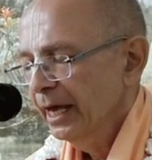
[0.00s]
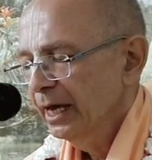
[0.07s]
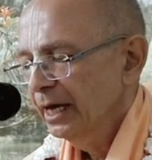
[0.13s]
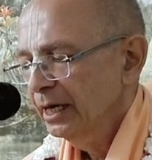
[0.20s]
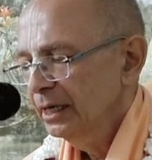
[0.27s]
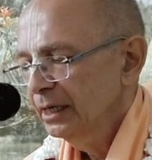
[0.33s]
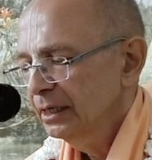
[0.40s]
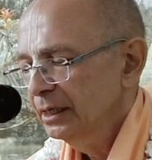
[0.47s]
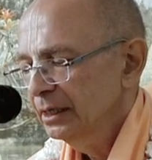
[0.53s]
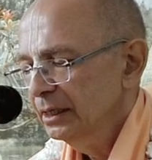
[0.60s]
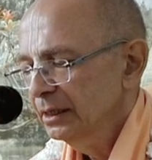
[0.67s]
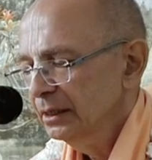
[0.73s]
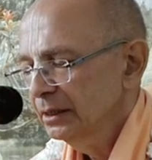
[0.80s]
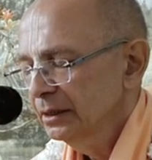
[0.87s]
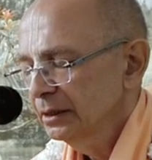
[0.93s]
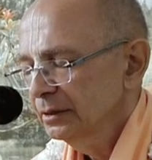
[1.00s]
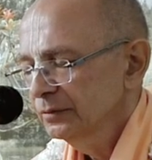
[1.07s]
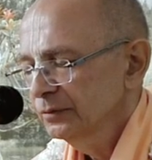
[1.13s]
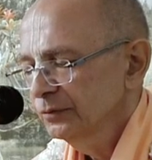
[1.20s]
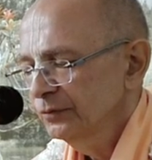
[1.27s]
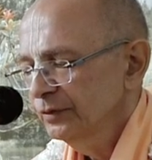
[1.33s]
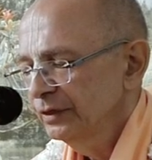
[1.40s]
Uh,
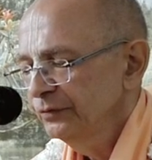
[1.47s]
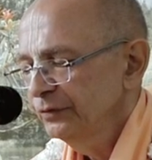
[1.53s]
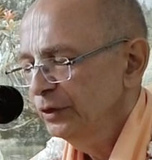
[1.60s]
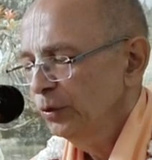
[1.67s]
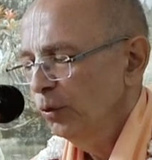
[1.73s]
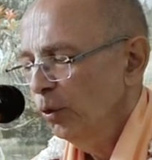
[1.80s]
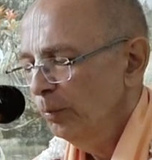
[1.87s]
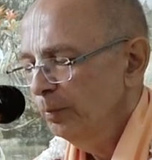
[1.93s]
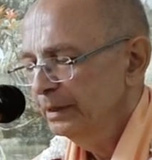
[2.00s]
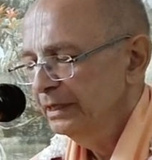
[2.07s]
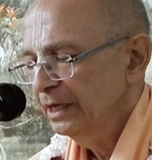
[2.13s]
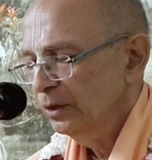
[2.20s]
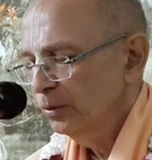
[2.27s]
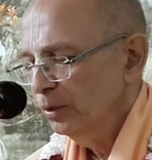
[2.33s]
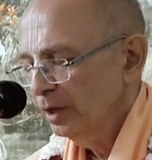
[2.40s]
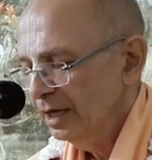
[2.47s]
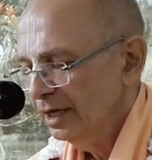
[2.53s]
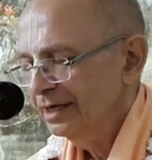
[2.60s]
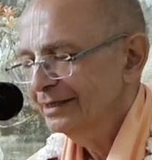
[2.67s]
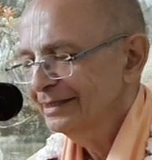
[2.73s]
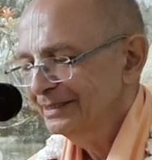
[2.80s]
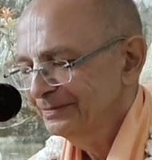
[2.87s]
when we open our
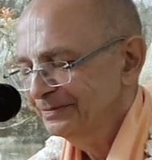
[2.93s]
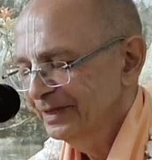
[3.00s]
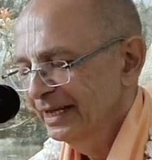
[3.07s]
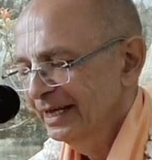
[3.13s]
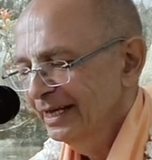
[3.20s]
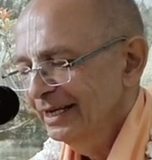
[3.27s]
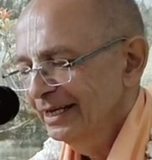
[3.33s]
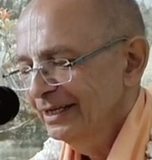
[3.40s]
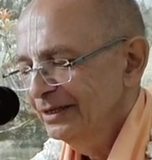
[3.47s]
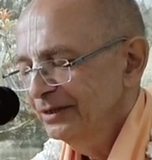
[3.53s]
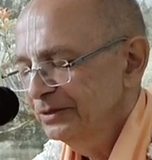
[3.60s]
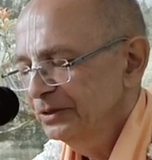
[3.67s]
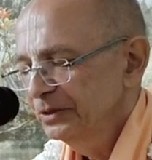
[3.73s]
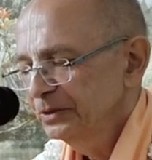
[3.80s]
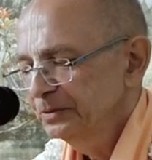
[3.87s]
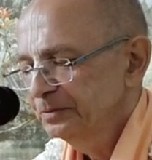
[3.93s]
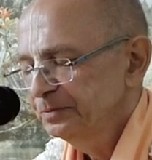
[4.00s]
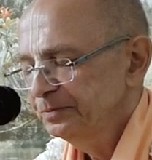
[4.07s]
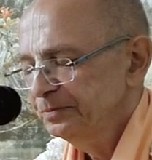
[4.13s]
heart, you know,